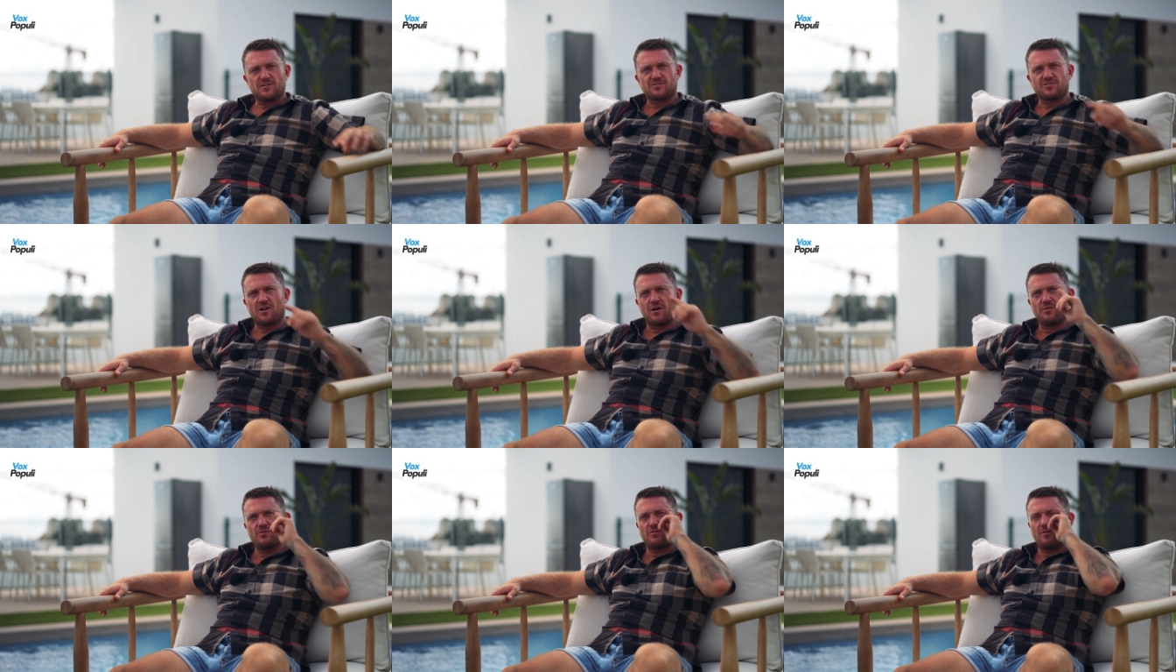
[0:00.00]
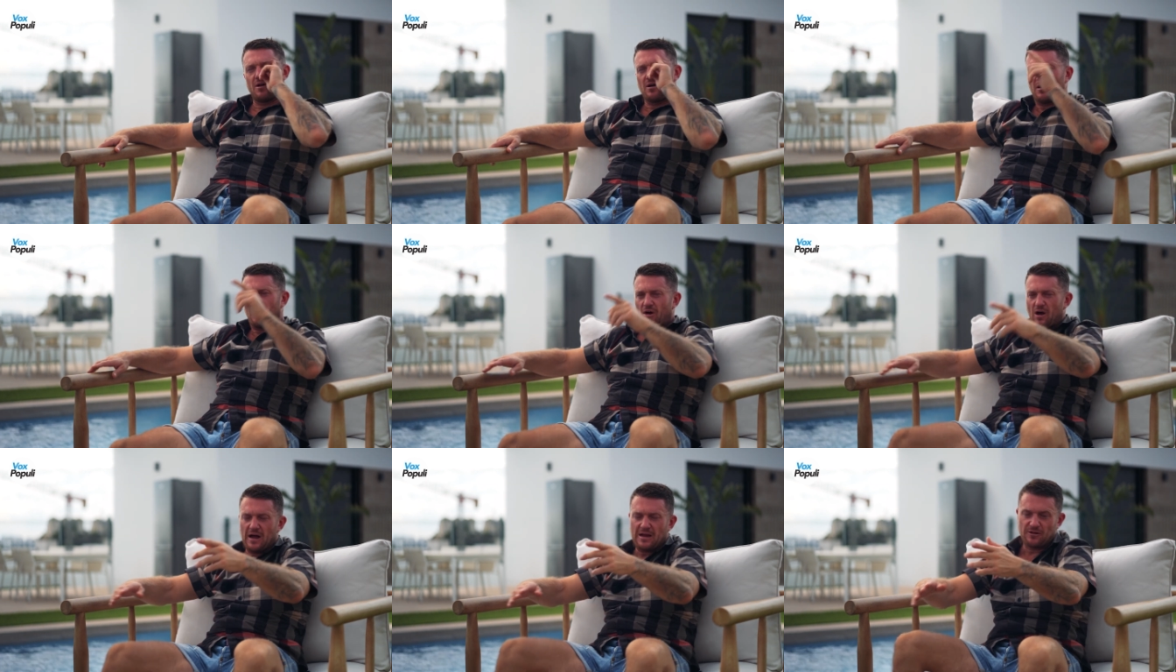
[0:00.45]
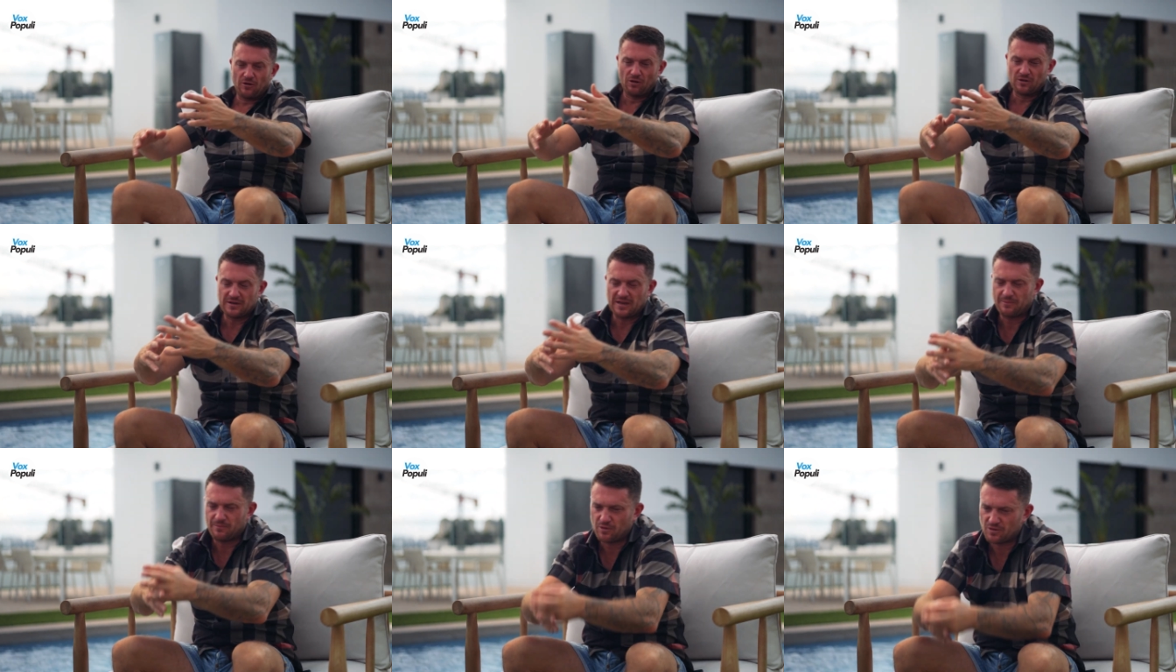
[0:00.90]
So I had a
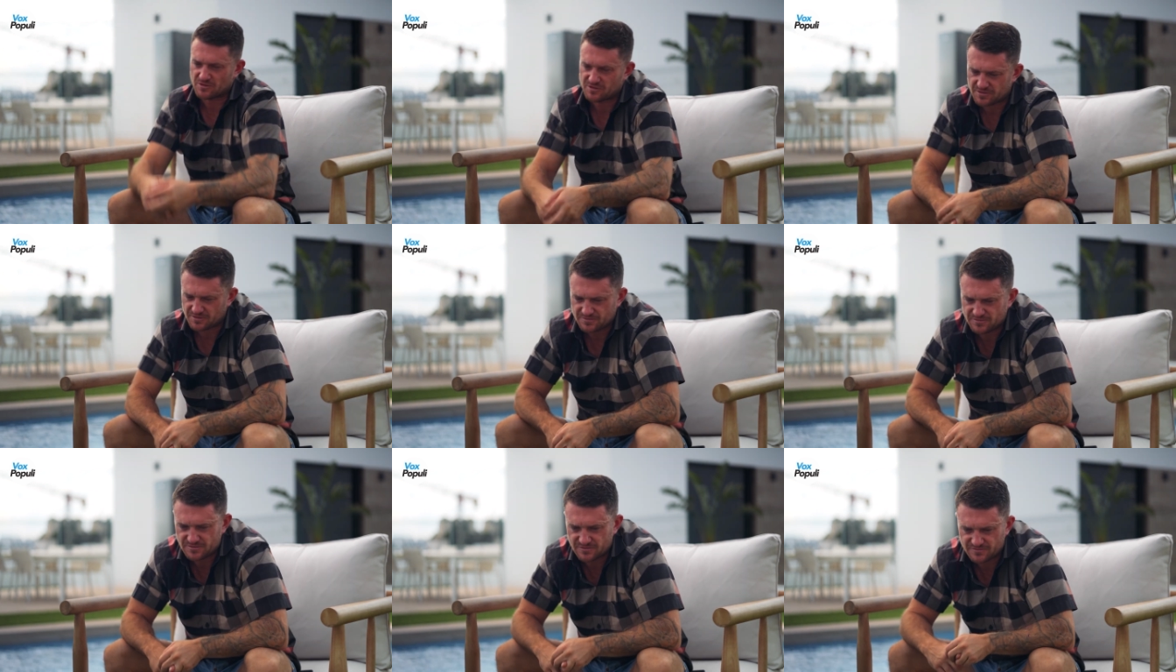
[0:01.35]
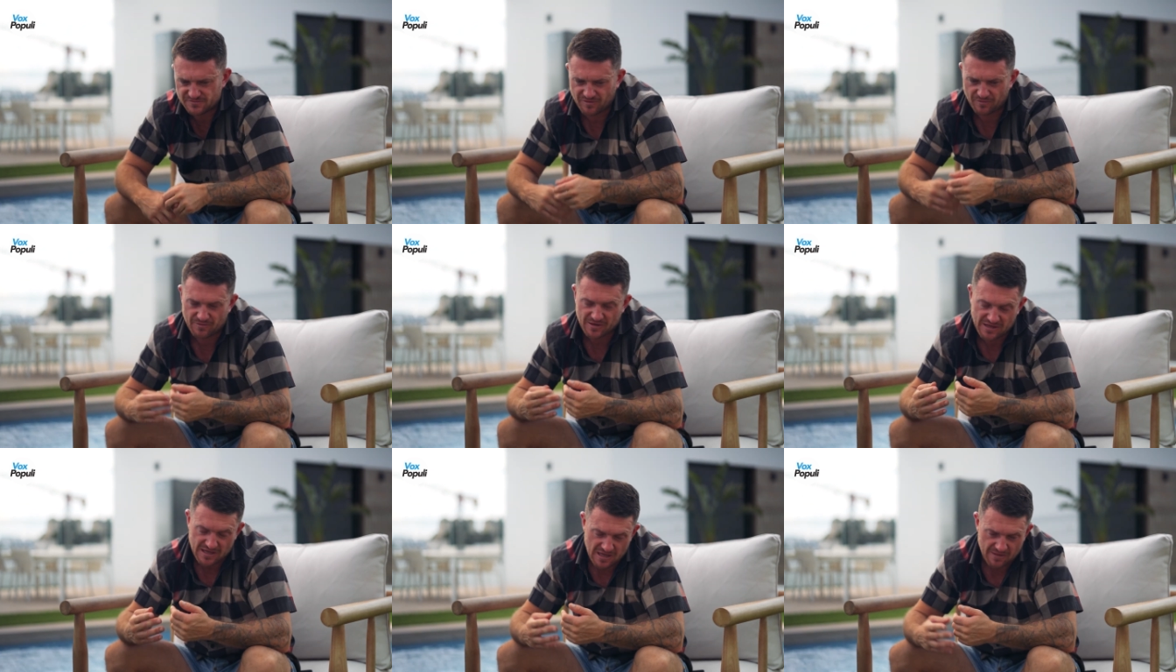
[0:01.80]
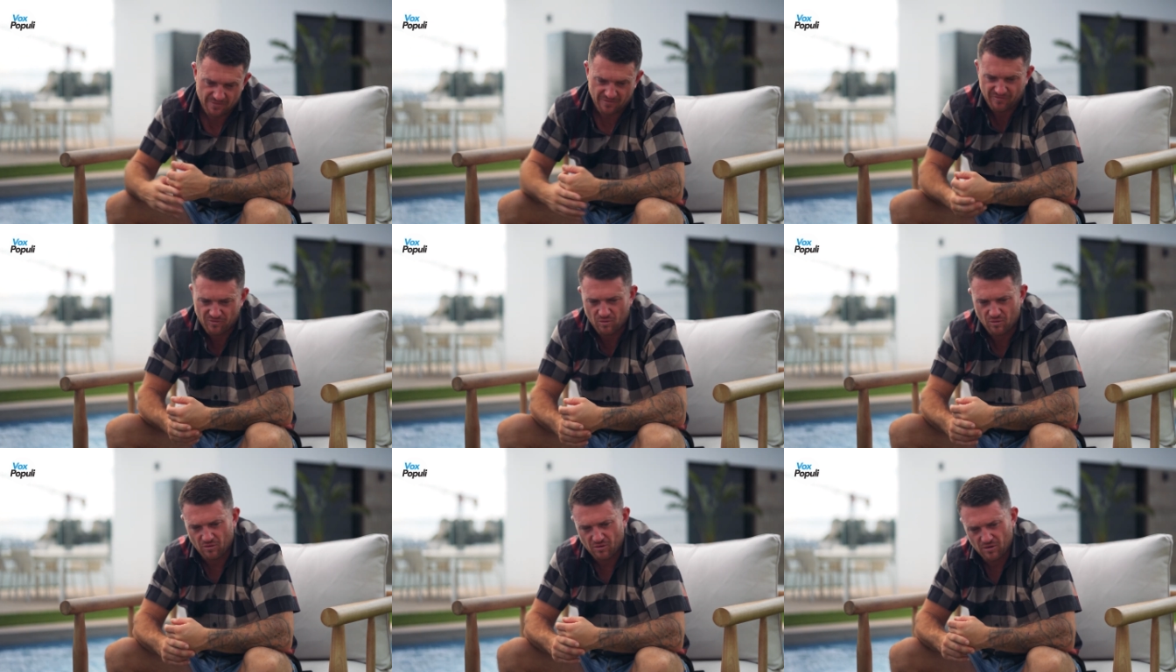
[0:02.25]
holiday booked from the year
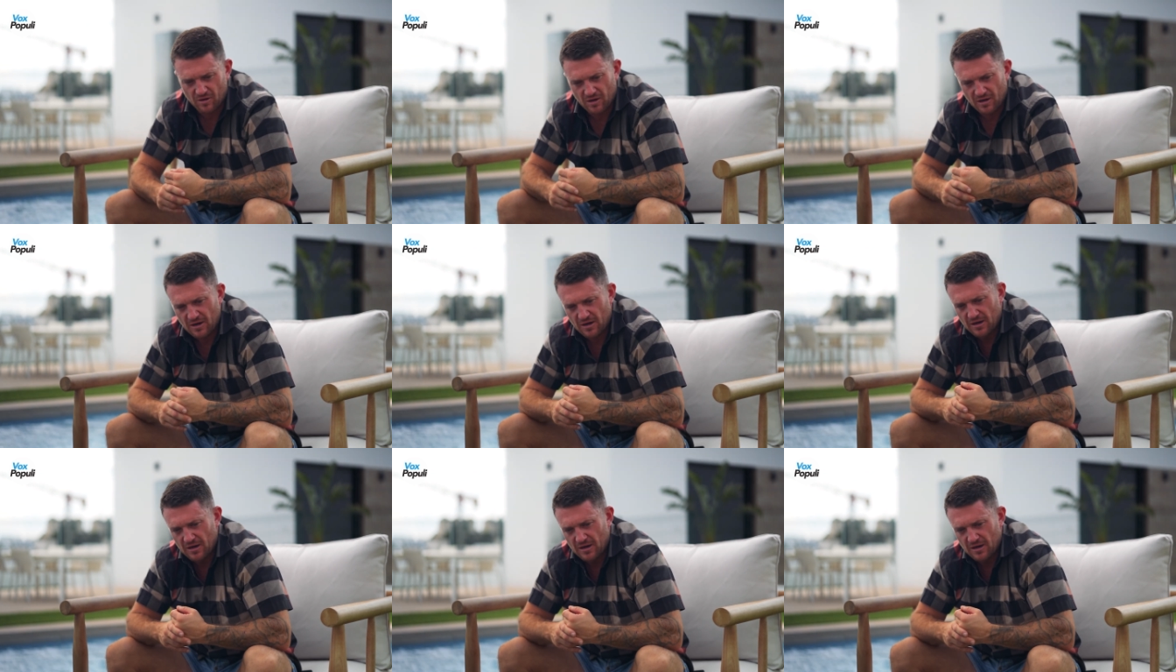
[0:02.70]
before.